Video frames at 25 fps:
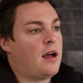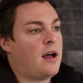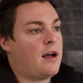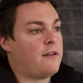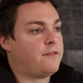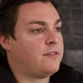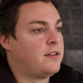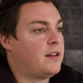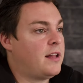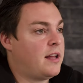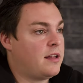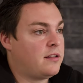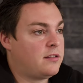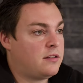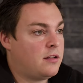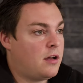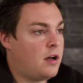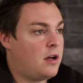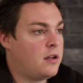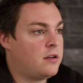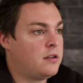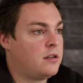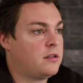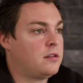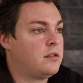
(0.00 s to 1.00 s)
After that
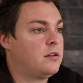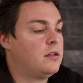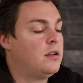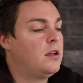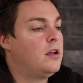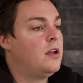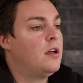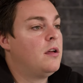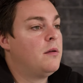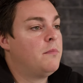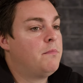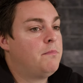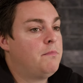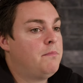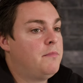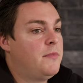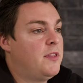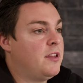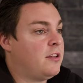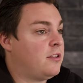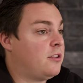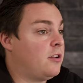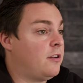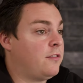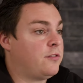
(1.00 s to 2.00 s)
started,
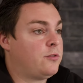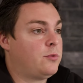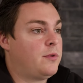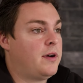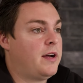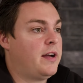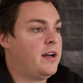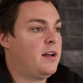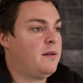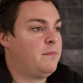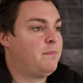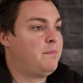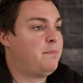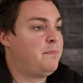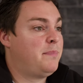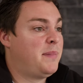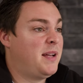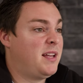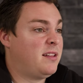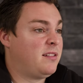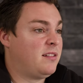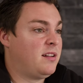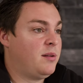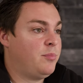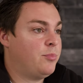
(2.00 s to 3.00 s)
the software
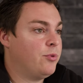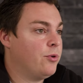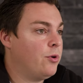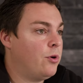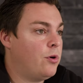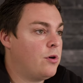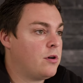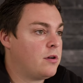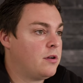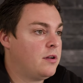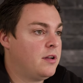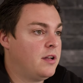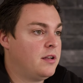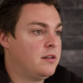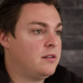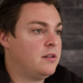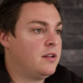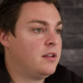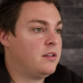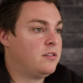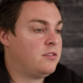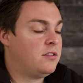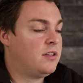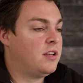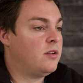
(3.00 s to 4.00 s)
basically broke
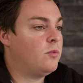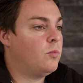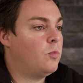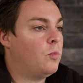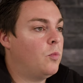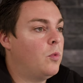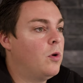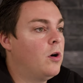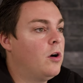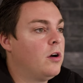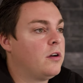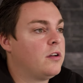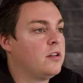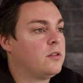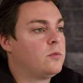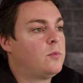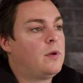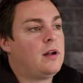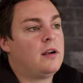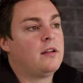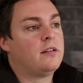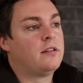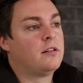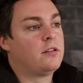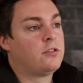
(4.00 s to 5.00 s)
and didn't work as
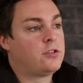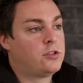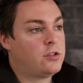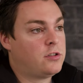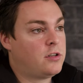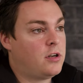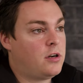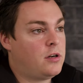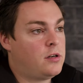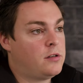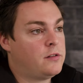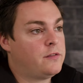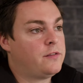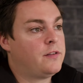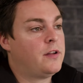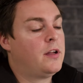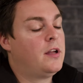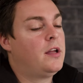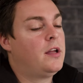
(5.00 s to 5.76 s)
well as it should have.